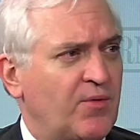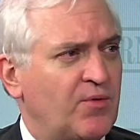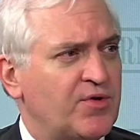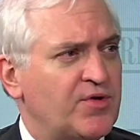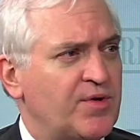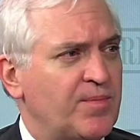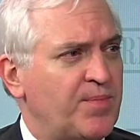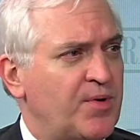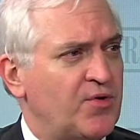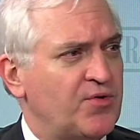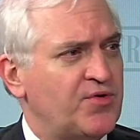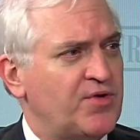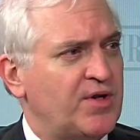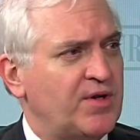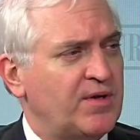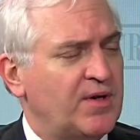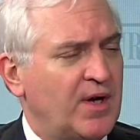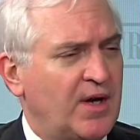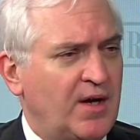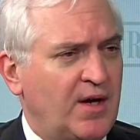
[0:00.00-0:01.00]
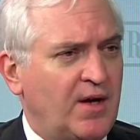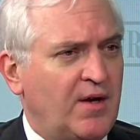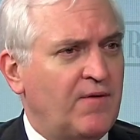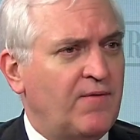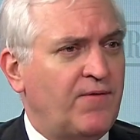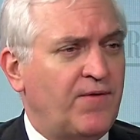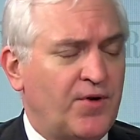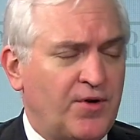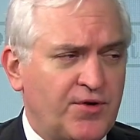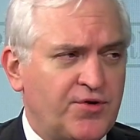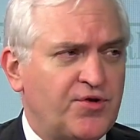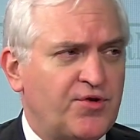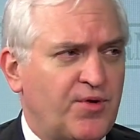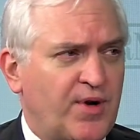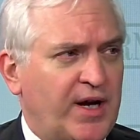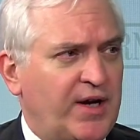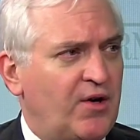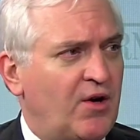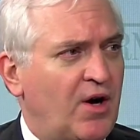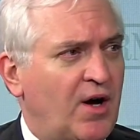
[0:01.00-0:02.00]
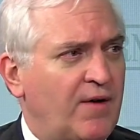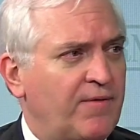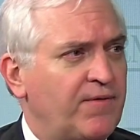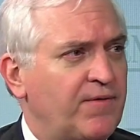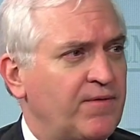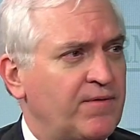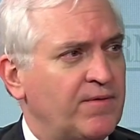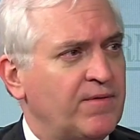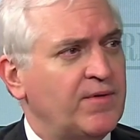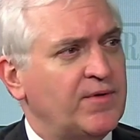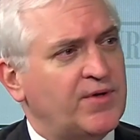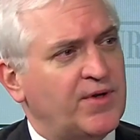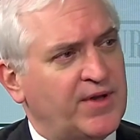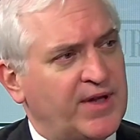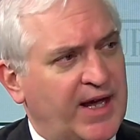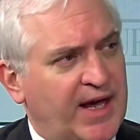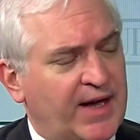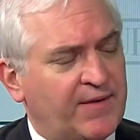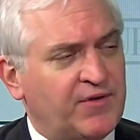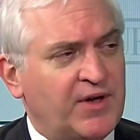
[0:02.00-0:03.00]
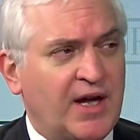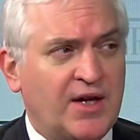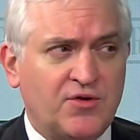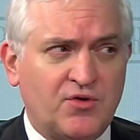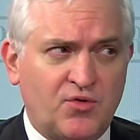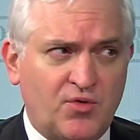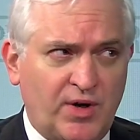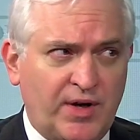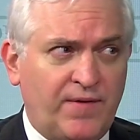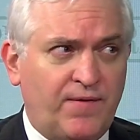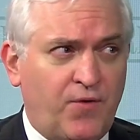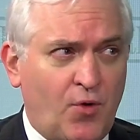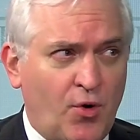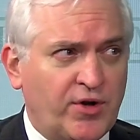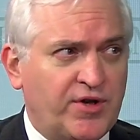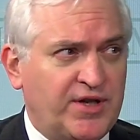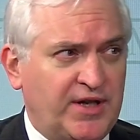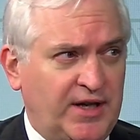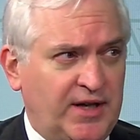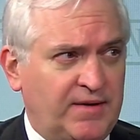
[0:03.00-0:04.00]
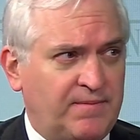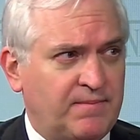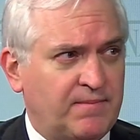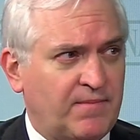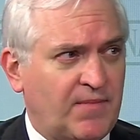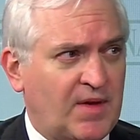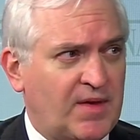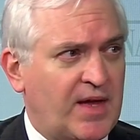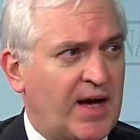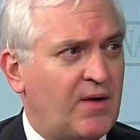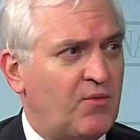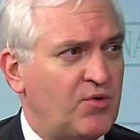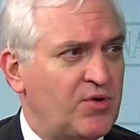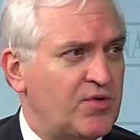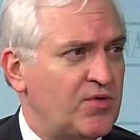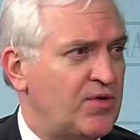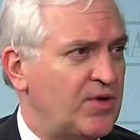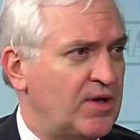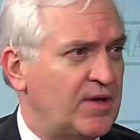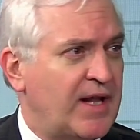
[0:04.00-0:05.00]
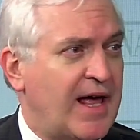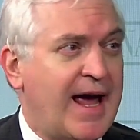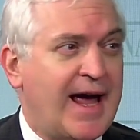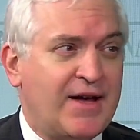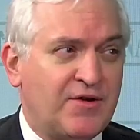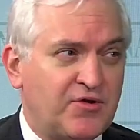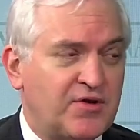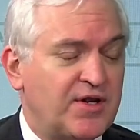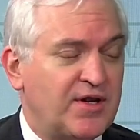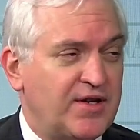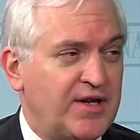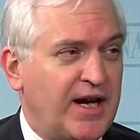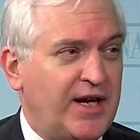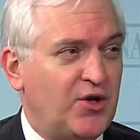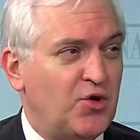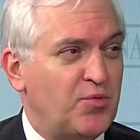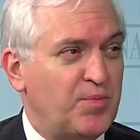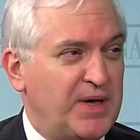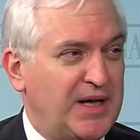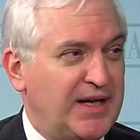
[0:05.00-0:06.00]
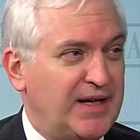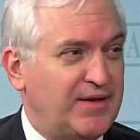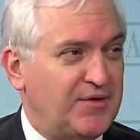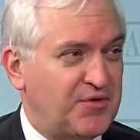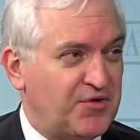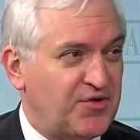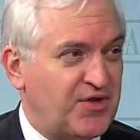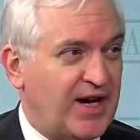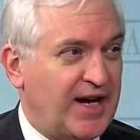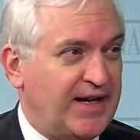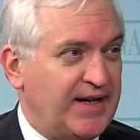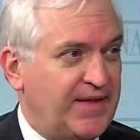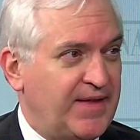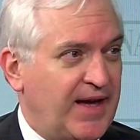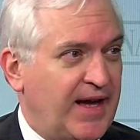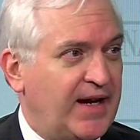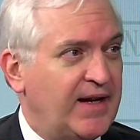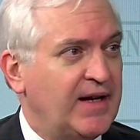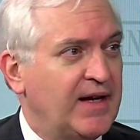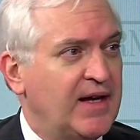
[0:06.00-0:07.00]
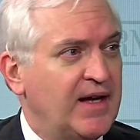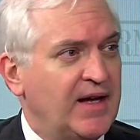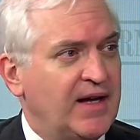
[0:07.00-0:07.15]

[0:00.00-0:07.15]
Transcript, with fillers: they were supposed to first trade off to the Afghans 2014. That was the last NATO meeting decided that.